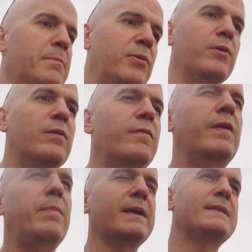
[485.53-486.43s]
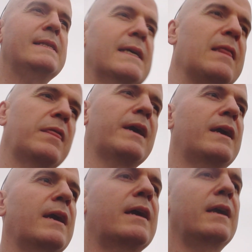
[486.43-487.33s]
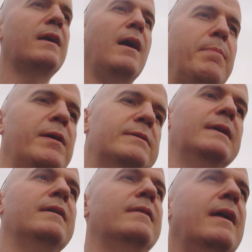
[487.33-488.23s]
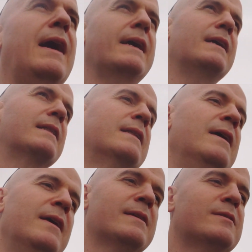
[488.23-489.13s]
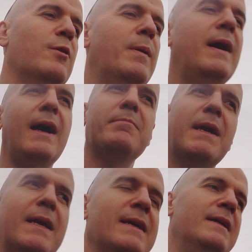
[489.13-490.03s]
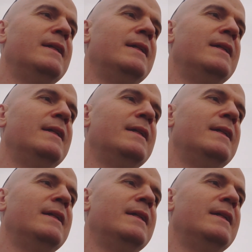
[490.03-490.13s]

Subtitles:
prove that by sitting and thinking about it that I can stop it happening?